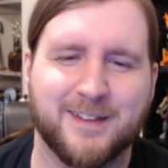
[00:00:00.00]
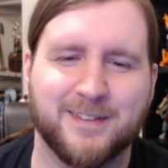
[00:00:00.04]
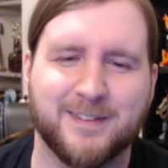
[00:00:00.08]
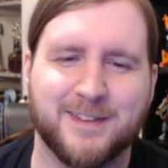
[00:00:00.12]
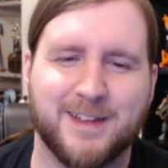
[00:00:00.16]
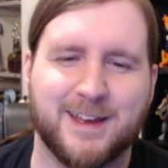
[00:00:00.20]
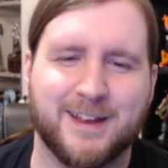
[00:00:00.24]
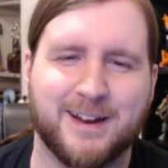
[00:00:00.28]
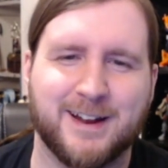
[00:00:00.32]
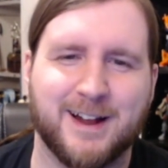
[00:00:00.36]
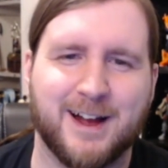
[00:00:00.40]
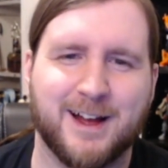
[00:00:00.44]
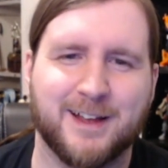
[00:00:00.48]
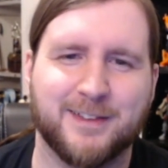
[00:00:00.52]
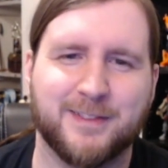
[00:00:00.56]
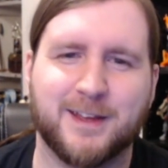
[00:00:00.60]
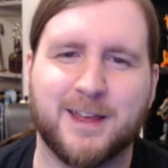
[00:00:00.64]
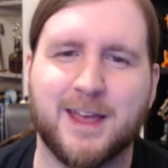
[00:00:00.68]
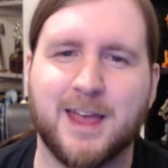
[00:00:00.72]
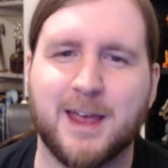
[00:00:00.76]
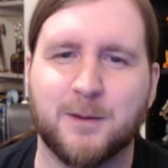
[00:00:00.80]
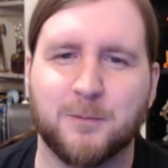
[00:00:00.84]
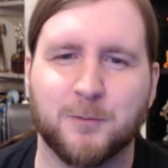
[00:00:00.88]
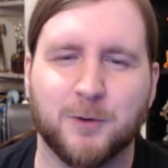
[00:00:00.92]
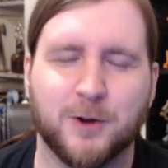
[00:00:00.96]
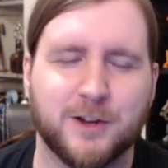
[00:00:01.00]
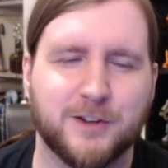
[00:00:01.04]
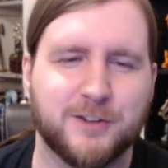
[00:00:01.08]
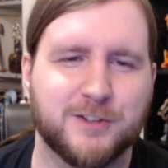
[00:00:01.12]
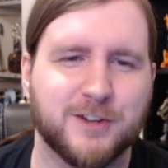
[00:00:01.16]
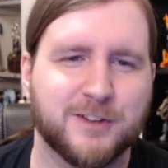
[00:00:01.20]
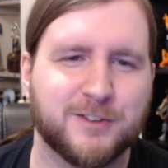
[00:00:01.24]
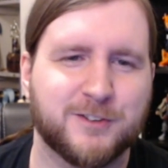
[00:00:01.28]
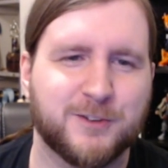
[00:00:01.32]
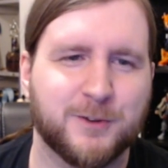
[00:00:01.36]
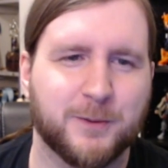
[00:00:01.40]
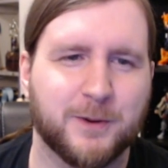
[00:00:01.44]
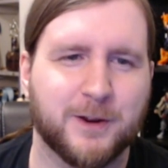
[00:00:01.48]
and then uh, the camera
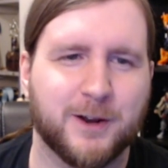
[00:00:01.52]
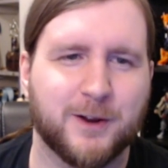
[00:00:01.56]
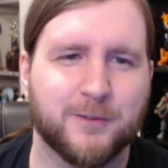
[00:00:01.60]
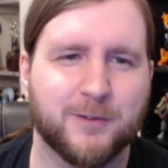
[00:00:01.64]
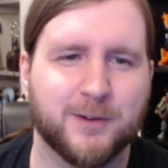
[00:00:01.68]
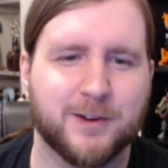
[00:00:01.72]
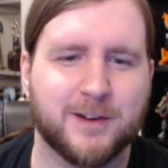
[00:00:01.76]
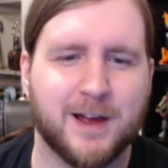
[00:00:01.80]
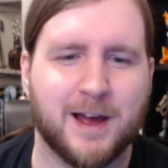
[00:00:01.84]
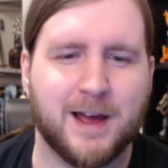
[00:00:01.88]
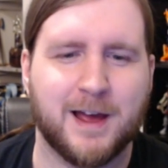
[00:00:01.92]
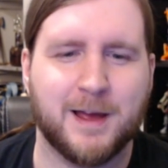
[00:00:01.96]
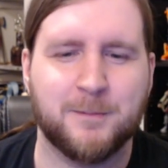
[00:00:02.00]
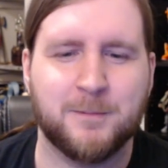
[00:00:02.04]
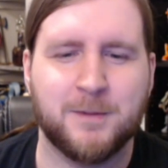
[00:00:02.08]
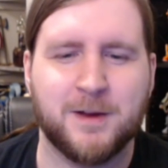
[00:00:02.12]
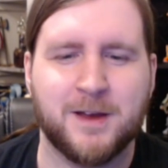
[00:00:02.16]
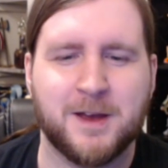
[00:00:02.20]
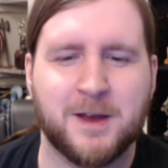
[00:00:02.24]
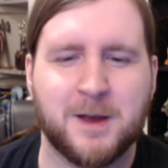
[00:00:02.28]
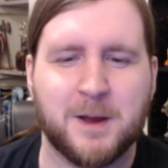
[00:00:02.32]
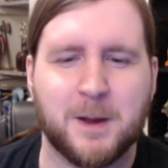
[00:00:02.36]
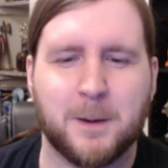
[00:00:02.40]
adjusts to it over time.